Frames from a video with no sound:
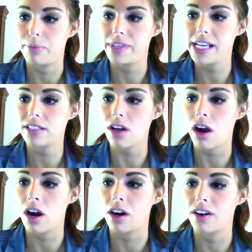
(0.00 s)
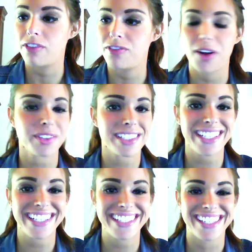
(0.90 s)
These are
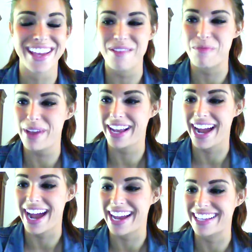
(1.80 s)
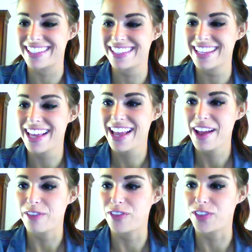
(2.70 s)
Falsies Big Eyes
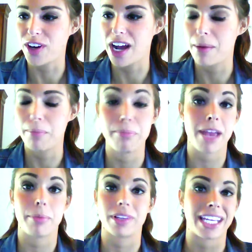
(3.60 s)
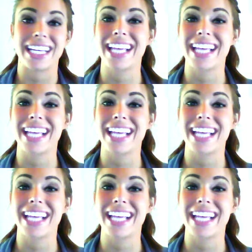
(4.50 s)
from Maybelline.